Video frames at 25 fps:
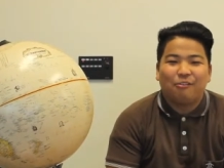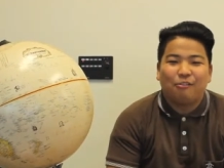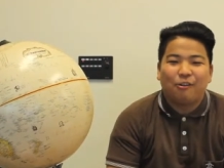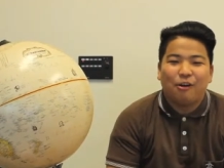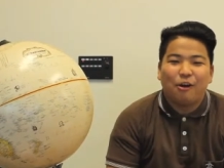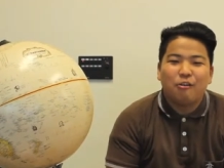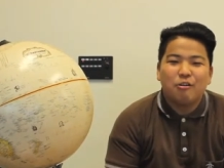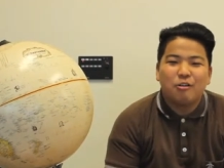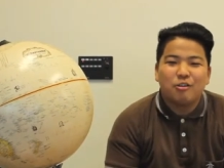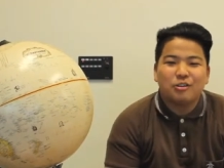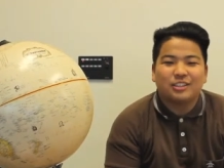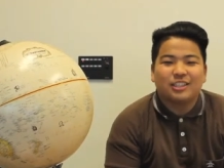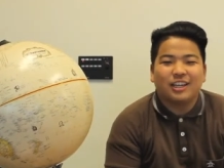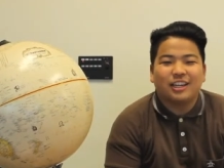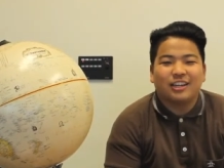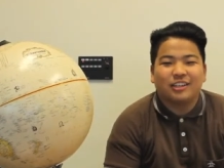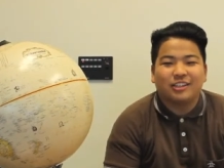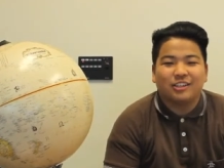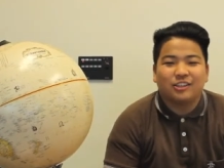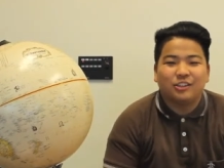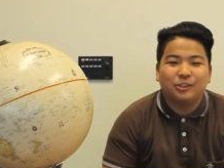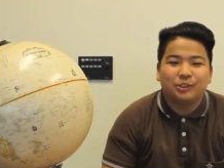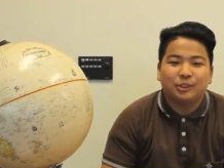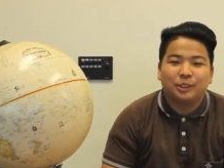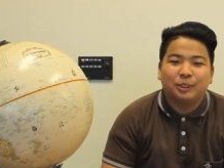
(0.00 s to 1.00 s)
railroads had a
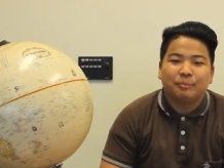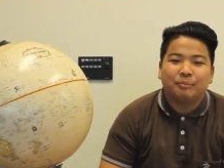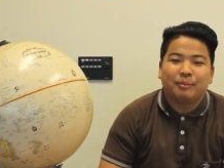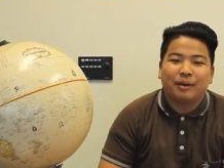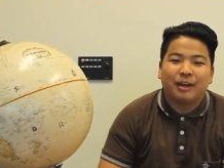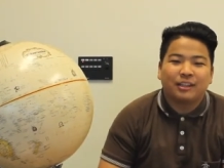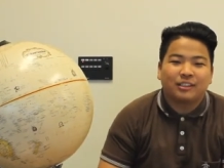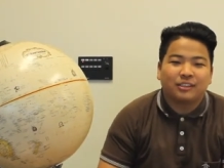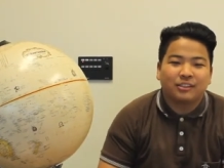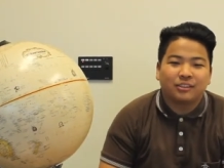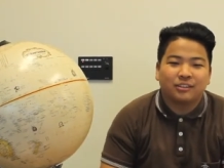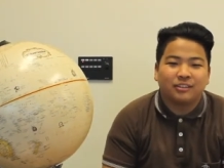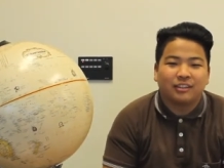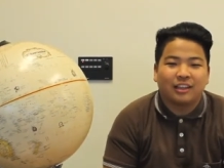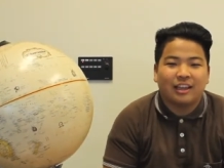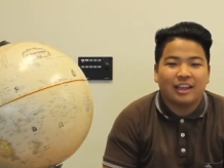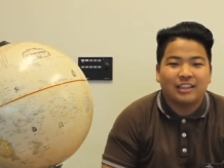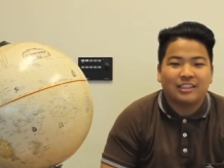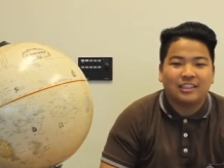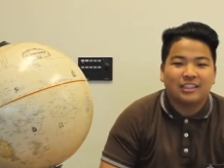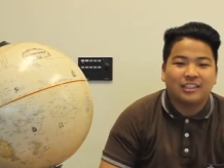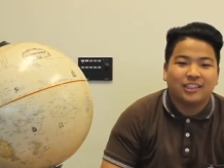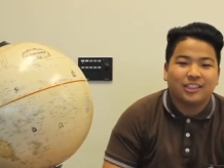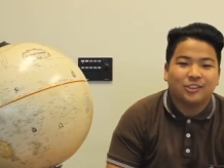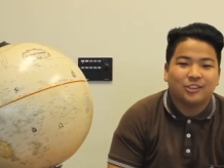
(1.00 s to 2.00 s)
huge impact during the
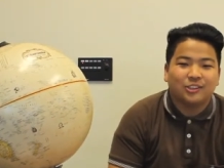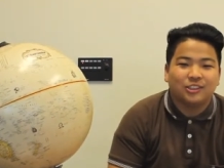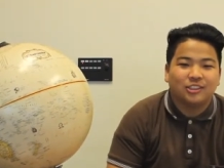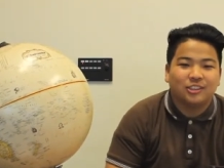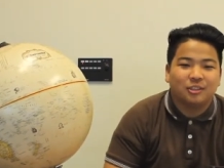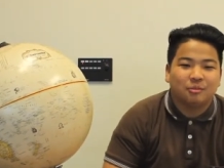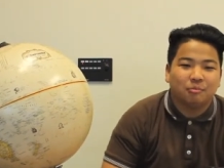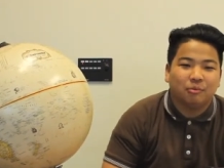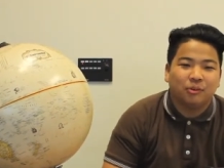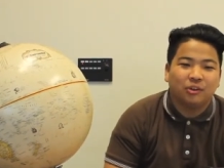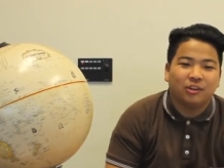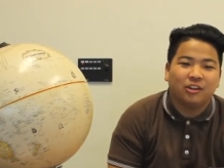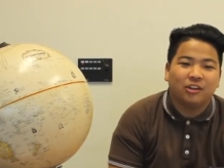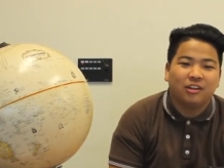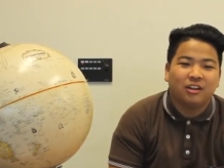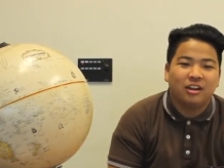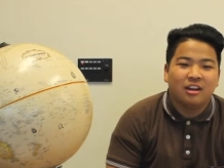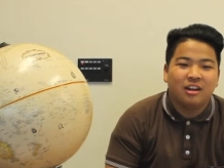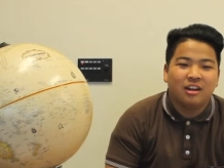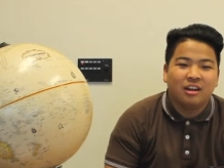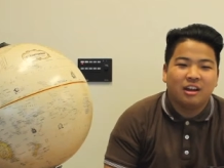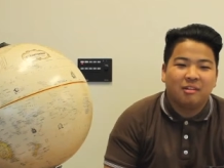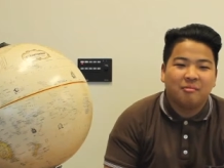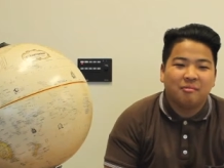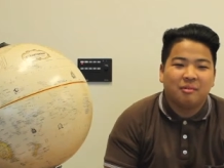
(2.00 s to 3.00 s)
1800s in bringing
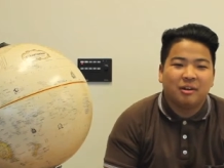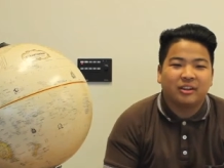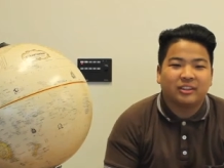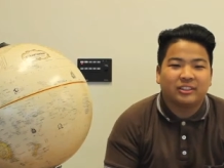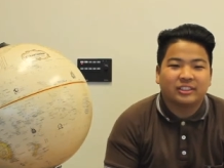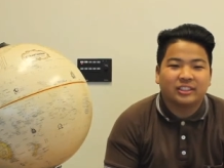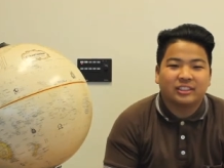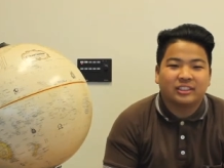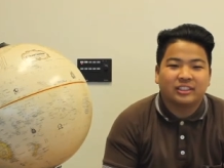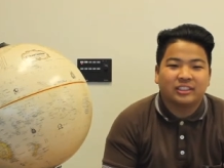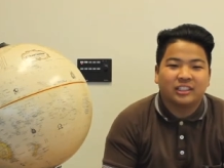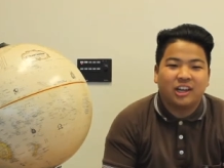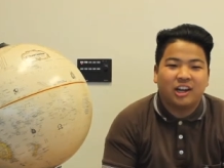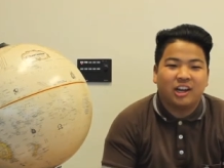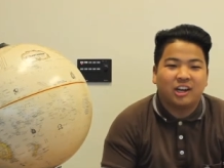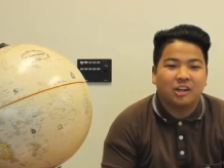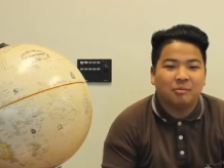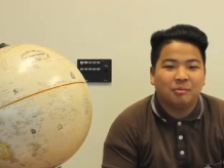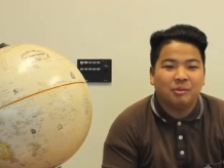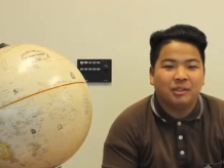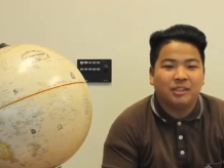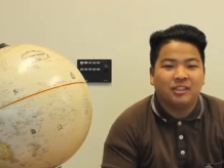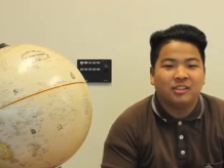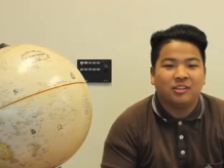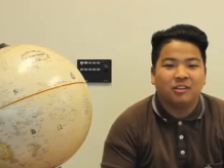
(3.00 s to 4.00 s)
America's
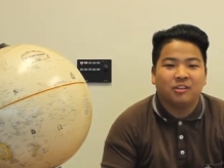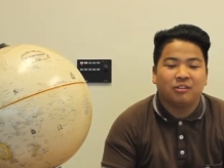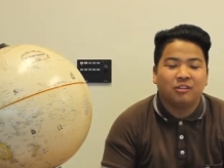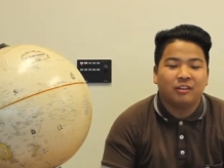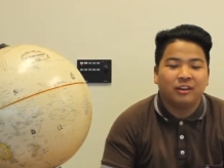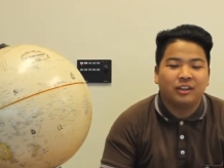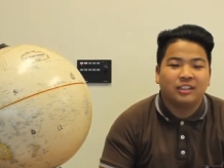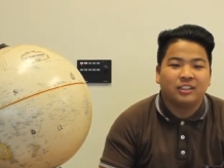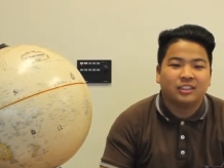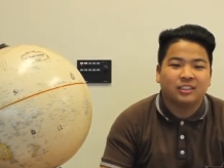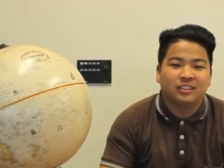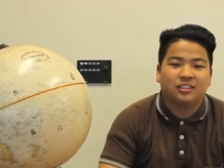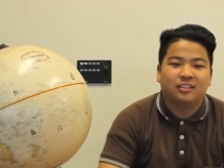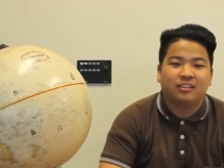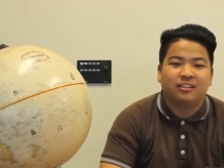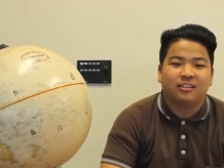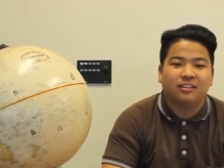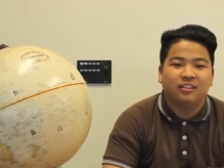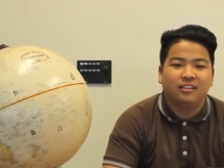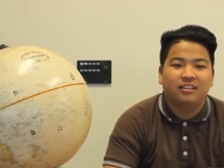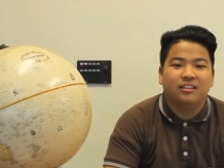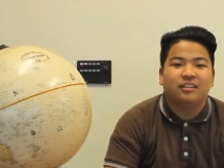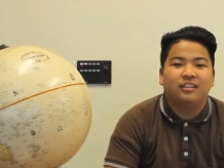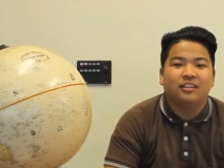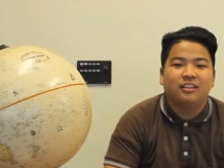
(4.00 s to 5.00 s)
economy to a running start.
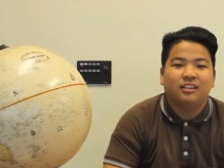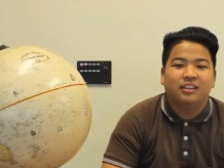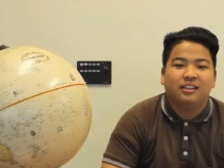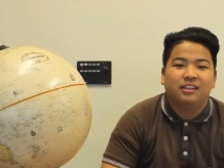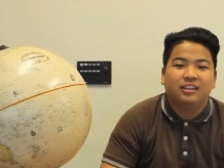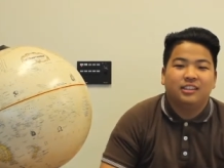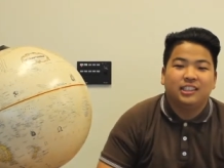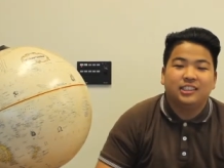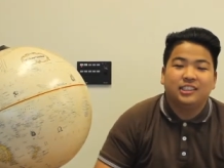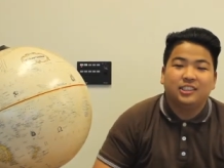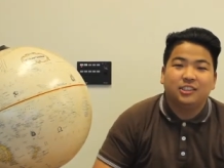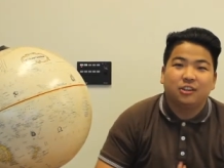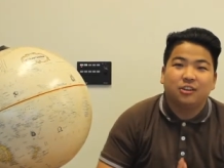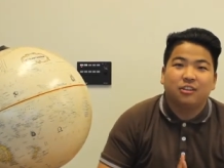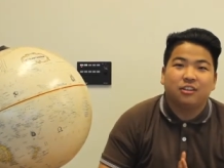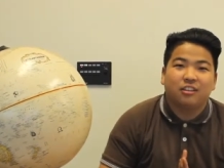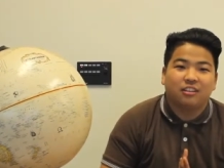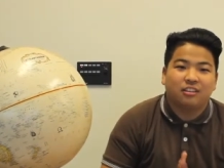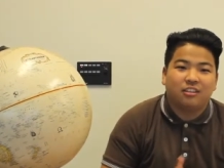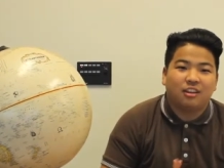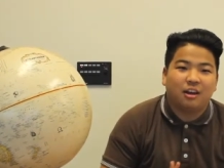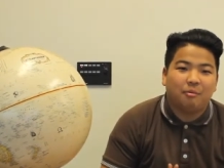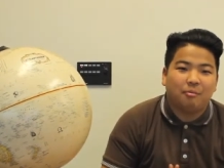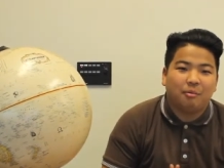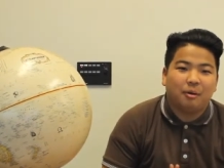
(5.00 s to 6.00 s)
Let's go to
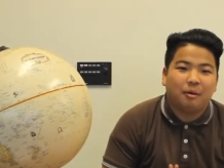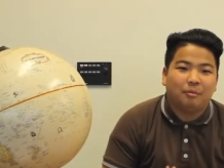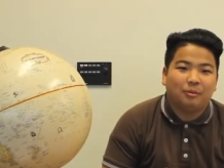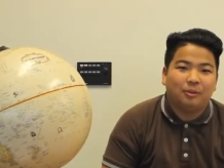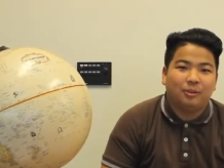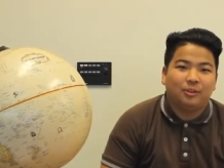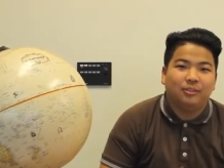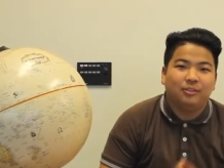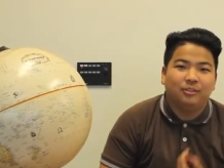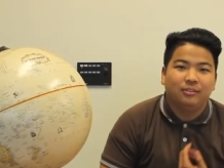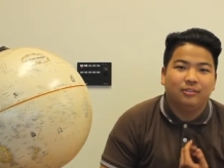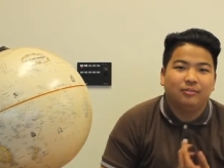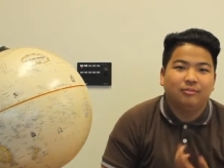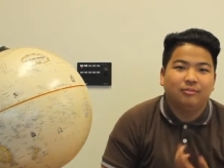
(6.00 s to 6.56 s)
the thought bubble.